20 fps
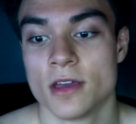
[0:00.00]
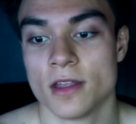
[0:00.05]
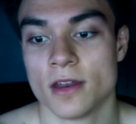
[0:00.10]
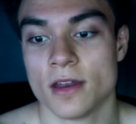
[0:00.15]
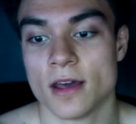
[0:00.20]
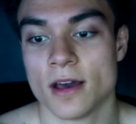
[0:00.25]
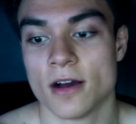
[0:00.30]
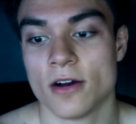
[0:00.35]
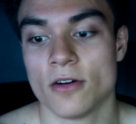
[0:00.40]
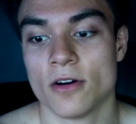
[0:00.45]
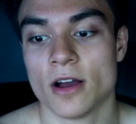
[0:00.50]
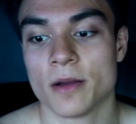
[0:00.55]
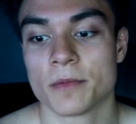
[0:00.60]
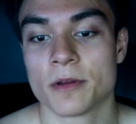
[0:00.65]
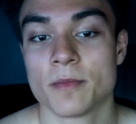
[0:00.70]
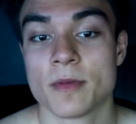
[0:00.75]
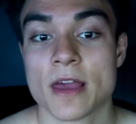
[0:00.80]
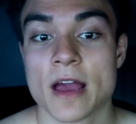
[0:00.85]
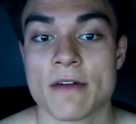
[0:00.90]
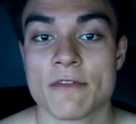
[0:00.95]
Now, I'm going
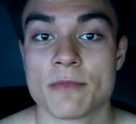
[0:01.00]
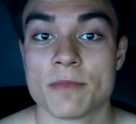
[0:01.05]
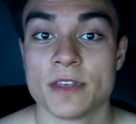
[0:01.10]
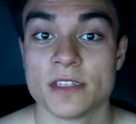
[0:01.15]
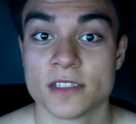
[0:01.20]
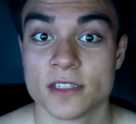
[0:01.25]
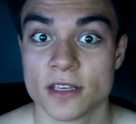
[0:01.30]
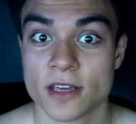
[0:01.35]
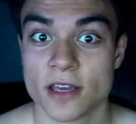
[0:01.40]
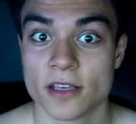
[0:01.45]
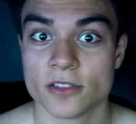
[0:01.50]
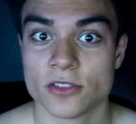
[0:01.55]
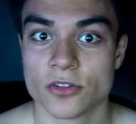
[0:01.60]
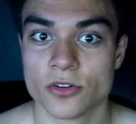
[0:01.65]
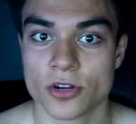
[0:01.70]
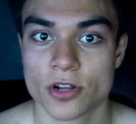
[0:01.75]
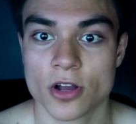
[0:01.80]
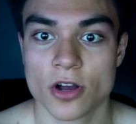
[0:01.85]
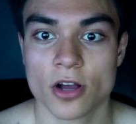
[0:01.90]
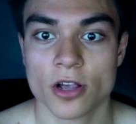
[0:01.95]
to be having BCAAs
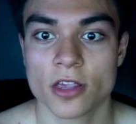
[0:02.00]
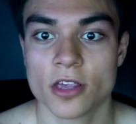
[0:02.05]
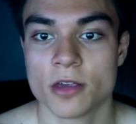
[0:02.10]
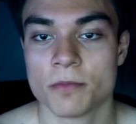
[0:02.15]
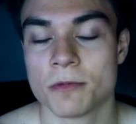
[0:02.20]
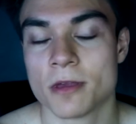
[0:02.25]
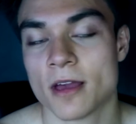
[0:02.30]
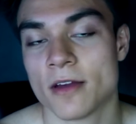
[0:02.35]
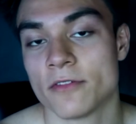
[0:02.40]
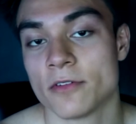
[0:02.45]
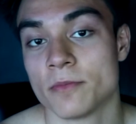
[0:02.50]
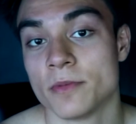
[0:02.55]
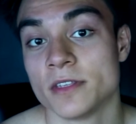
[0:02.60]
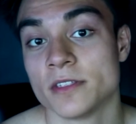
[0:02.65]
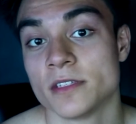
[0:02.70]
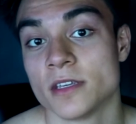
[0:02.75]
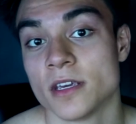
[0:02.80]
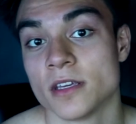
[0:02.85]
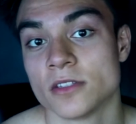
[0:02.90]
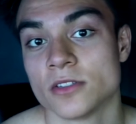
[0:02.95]
during hockey, I'm going to be having
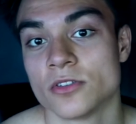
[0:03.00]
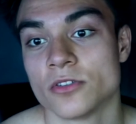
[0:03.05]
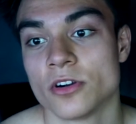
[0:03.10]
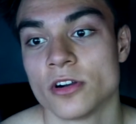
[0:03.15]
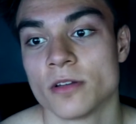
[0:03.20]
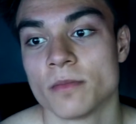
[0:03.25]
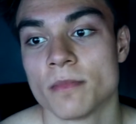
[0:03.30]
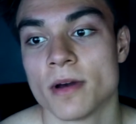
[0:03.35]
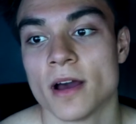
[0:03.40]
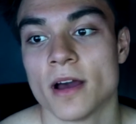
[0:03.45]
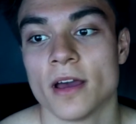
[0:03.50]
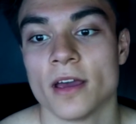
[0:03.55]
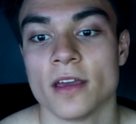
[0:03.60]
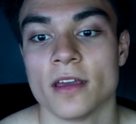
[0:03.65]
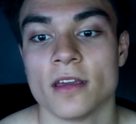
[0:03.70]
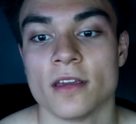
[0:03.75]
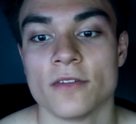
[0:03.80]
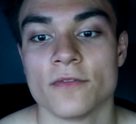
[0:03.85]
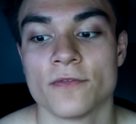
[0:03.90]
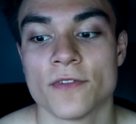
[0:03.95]
BCAAs during
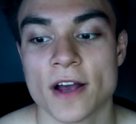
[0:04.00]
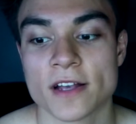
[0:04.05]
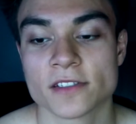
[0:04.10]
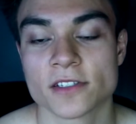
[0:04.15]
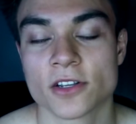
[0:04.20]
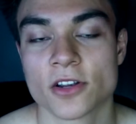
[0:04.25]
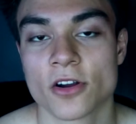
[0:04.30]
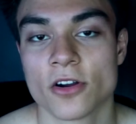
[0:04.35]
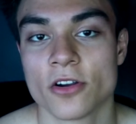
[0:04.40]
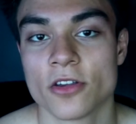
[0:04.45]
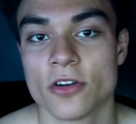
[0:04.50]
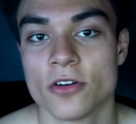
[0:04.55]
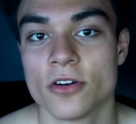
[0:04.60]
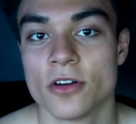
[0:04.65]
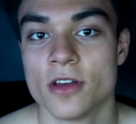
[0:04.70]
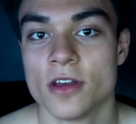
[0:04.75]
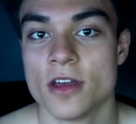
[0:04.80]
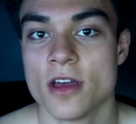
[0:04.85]
my fasted cardio,